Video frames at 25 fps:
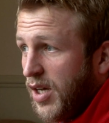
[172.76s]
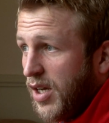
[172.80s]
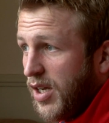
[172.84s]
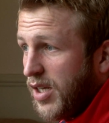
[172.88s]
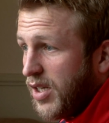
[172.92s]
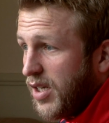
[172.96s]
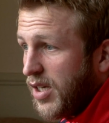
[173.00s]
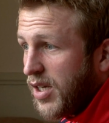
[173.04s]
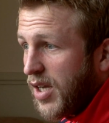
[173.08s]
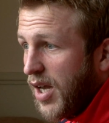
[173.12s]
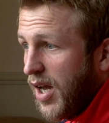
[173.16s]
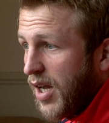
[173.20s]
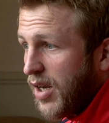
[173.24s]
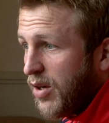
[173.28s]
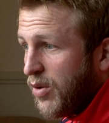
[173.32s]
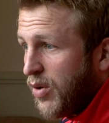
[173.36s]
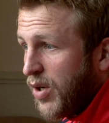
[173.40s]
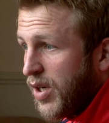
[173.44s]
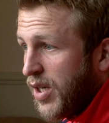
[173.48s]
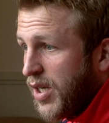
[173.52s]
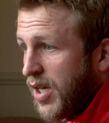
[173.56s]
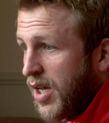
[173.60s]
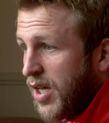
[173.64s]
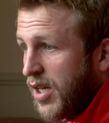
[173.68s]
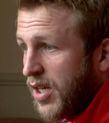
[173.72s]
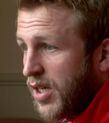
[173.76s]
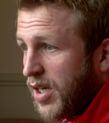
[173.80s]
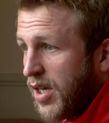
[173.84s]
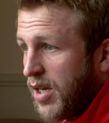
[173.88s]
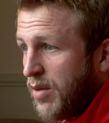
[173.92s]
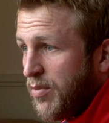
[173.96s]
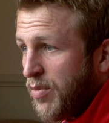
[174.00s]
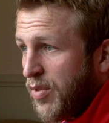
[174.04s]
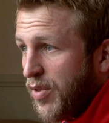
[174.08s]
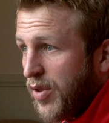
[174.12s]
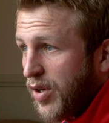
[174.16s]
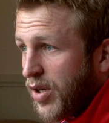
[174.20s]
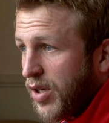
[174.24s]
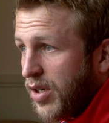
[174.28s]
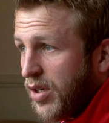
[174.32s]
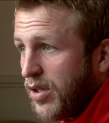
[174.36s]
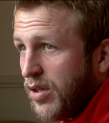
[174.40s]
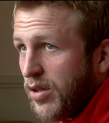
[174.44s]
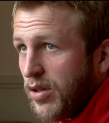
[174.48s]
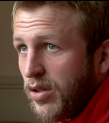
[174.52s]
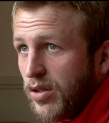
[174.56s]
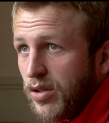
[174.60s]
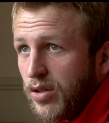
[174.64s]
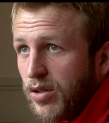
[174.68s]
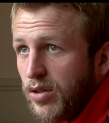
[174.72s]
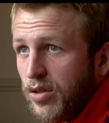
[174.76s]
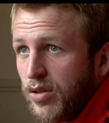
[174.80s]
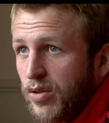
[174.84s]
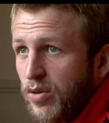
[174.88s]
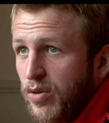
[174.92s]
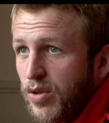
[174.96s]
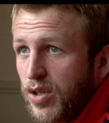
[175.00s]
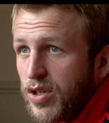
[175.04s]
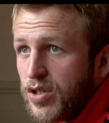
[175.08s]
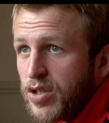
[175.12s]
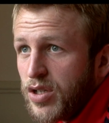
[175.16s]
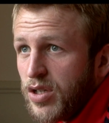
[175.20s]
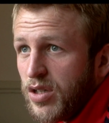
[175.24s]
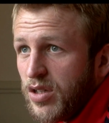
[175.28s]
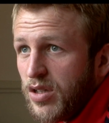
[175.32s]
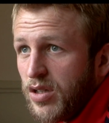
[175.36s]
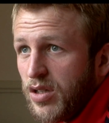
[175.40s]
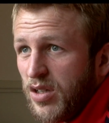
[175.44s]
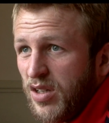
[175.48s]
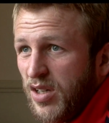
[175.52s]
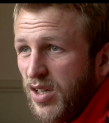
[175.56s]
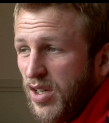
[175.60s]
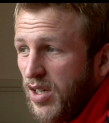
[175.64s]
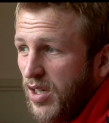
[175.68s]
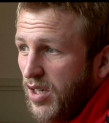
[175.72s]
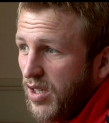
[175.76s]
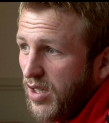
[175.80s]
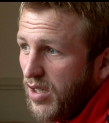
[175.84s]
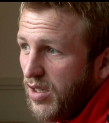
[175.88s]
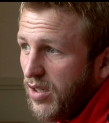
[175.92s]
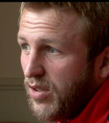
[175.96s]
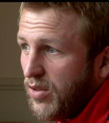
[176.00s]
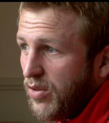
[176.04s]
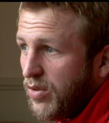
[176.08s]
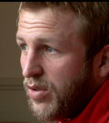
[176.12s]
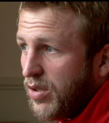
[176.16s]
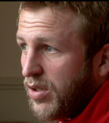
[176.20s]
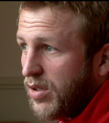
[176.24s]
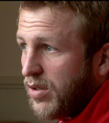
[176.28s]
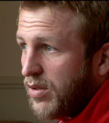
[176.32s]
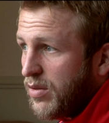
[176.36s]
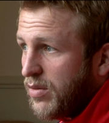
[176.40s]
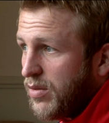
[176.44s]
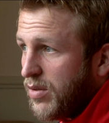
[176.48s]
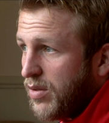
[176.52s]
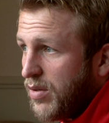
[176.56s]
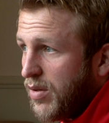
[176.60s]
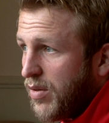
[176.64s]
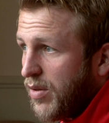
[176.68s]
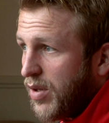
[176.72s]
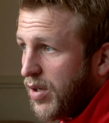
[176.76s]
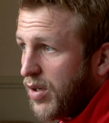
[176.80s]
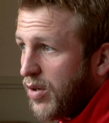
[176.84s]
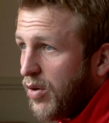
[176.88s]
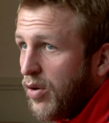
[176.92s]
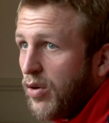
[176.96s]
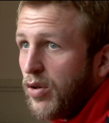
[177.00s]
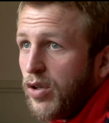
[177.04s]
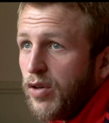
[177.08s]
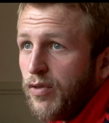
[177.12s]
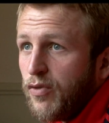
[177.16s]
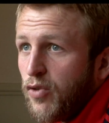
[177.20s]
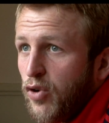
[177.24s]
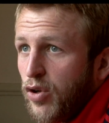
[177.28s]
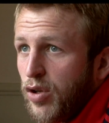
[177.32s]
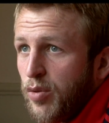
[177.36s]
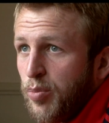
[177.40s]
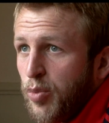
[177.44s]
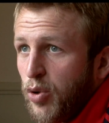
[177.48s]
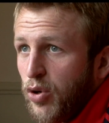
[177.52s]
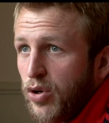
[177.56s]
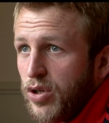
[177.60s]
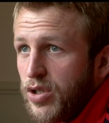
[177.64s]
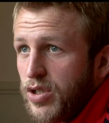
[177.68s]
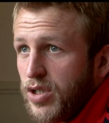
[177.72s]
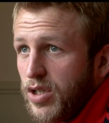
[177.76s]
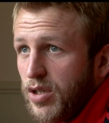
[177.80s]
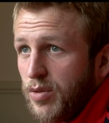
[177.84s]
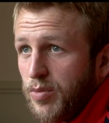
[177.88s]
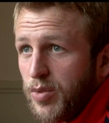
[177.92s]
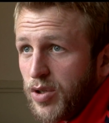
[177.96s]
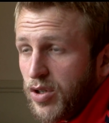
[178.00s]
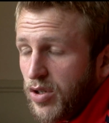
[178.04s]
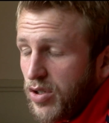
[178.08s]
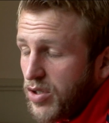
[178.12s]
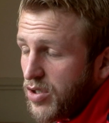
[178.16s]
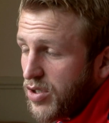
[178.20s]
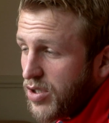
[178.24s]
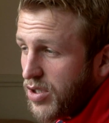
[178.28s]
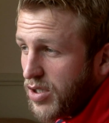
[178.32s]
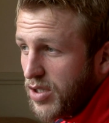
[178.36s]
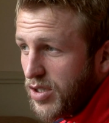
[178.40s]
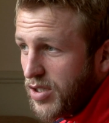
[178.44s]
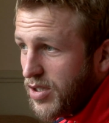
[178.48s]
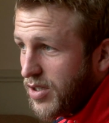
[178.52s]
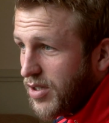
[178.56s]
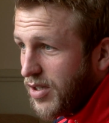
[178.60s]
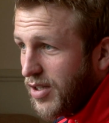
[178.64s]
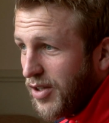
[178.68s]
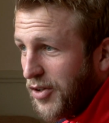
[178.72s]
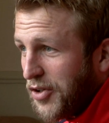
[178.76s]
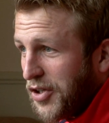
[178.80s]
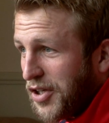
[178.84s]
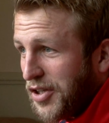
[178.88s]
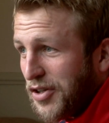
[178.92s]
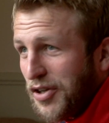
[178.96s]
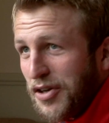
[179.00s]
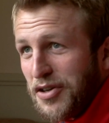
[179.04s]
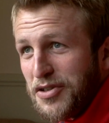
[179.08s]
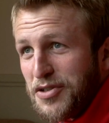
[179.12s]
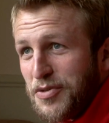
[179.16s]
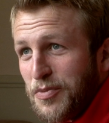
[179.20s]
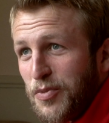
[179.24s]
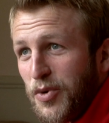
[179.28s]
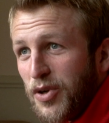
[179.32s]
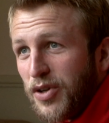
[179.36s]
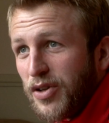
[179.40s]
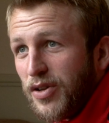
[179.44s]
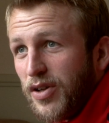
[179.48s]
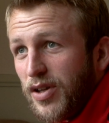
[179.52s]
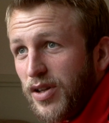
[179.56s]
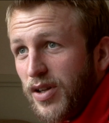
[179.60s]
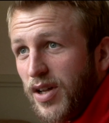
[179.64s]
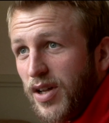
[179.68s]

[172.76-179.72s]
You can't go into any game thinking, you know, this could, you know, you think, oh, you've got the points here, because the league doesn't work like